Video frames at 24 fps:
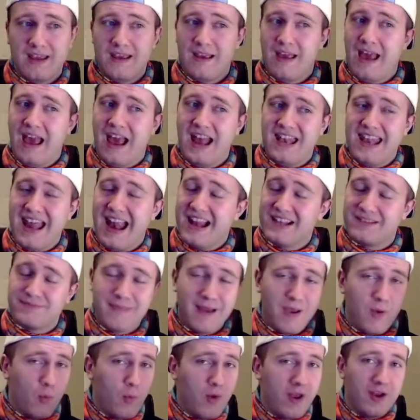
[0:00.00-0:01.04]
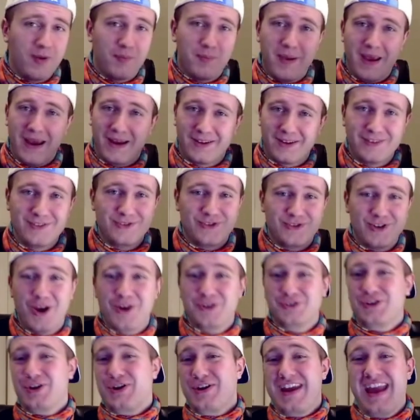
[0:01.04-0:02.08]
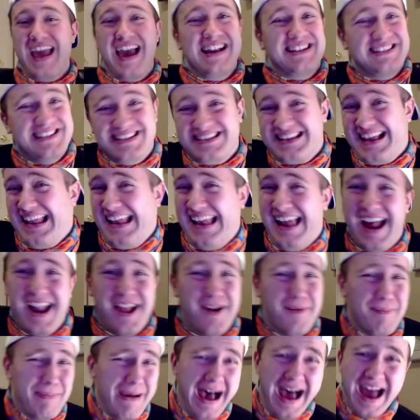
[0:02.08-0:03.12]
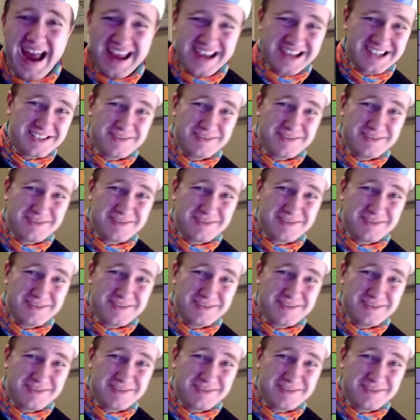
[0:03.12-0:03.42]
And that is my winner pick, Joe. So yes, there's a lot of bias,